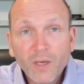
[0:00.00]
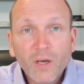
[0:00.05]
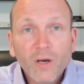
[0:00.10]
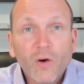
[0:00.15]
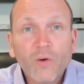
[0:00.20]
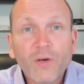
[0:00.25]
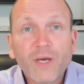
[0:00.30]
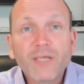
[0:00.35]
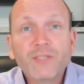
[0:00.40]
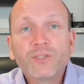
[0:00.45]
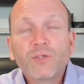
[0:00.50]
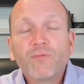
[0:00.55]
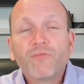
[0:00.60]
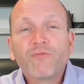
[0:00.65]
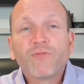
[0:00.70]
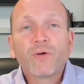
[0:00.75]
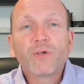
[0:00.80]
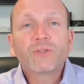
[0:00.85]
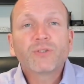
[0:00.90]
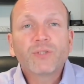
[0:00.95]
Okay, so
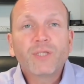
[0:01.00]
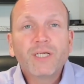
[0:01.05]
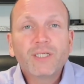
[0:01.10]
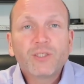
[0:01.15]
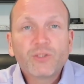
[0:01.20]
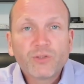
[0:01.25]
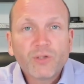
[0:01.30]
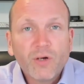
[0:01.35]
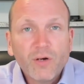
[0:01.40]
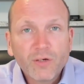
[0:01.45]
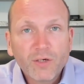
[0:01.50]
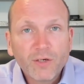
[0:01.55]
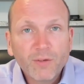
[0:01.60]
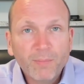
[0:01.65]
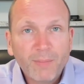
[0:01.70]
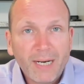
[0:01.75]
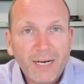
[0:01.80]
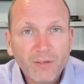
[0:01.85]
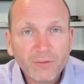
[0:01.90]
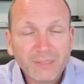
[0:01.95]
first let's talk
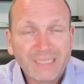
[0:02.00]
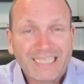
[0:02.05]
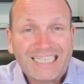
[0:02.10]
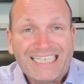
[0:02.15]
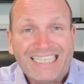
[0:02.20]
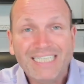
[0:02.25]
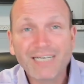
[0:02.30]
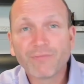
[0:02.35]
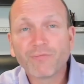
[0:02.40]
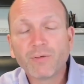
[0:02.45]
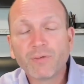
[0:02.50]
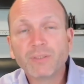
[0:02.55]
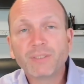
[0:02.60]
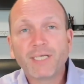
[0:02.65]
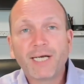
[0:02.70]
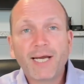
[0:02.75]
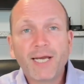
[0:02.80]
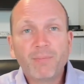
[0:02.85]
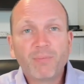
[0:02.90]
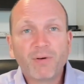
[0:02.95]
about the different
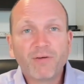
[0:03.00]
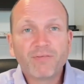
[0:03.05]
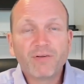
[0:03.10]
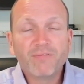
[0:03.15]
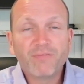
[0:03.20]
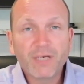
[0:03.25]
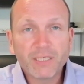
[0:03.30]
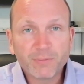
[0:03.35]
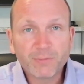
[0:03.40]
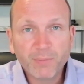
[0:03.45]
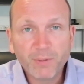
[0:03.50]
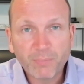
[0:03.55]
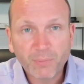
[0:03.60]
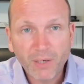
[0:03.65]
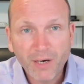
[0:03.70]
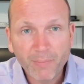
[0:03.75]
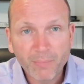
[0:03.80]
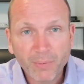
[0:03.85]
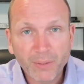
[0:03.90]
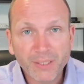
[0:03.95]
type of investment
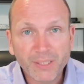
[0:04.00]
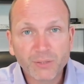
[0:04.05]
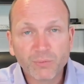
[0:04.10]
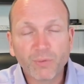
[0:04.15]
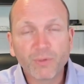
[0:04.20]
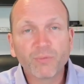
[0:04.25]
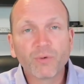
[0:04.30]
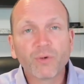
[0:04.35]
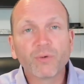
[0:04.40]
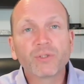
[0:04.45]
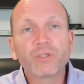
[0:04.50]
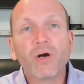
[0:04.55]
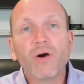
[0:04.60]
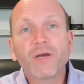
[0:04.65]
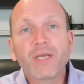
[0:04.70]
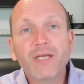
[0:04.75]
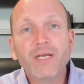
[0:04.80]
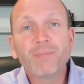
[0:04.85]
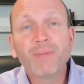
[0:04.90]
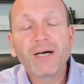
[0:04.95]
properties when we're
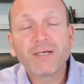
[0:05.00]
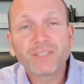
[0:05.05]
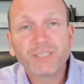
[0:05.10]
talking about